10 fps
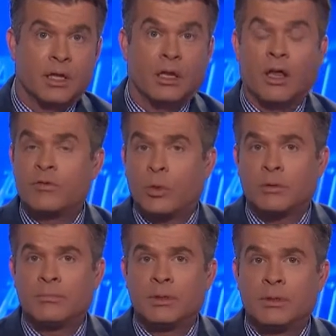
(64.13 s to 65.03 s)
A loved
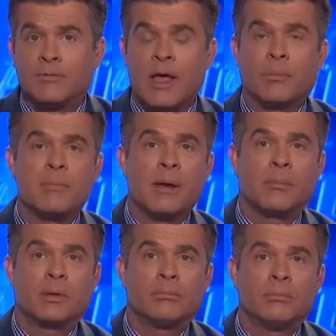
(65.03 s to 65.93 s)
one, family
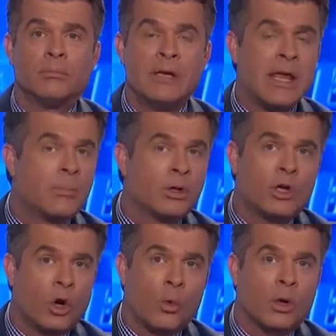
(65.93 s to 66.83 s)
member, neighbor,
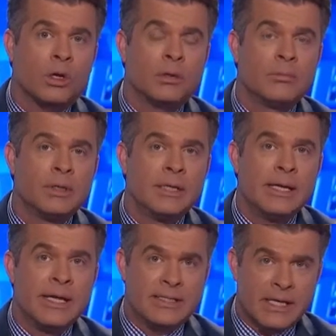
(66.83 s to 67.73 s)
coworker.
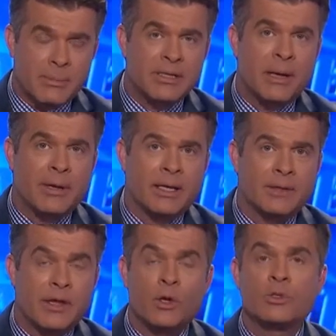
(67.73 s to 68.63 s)
It's an epidemic
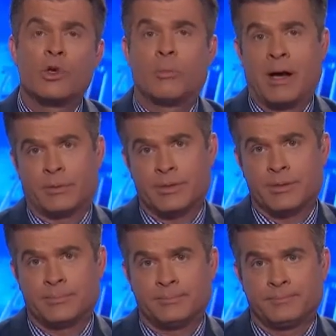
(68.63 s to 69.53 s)
that knows no
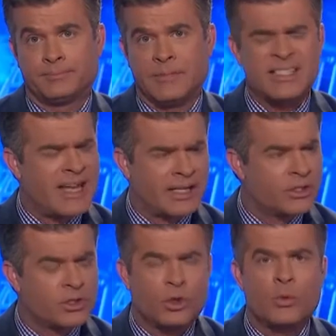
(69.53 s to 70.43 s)
bounds. It's not
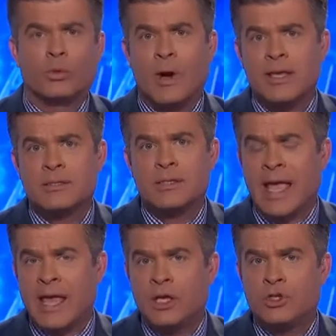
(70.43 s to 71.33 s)
concerned with race,
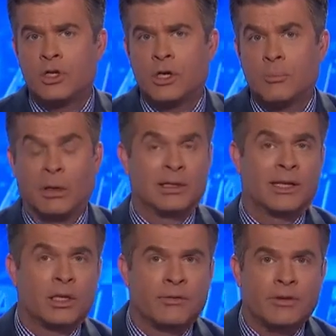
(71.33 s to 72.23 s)
age,
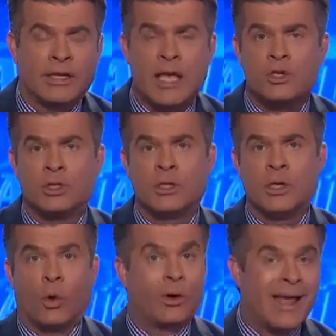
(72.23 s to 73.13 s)
political affiliation,
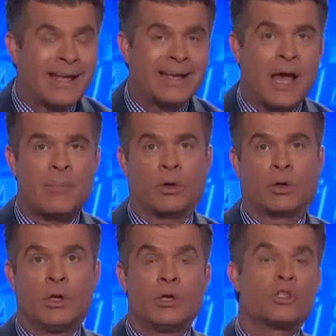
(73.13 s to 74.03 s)
or economic
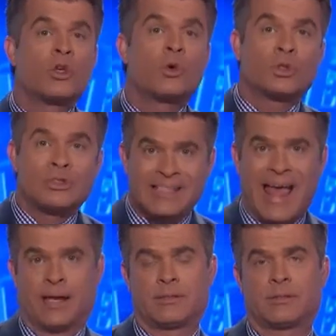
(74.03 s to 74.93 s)
or social
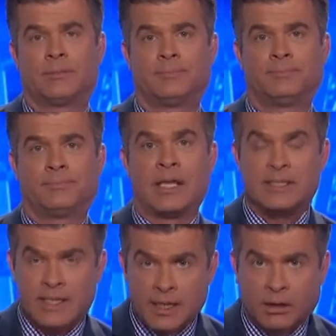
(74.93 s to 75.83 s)
status.
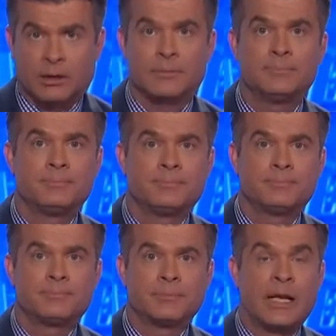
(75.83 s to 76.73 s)
It's a killer,
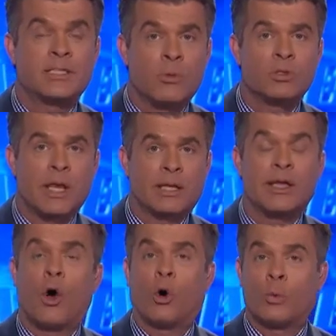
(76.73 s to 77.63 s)
and it's most
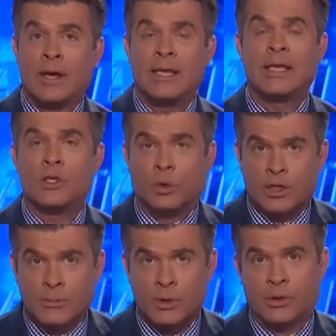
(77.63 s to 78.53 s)
likely already in your
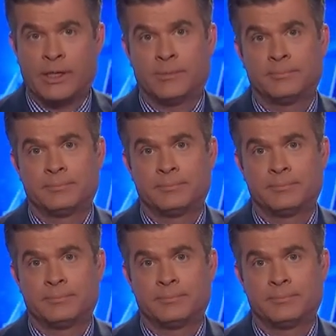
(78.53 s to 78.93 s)
community.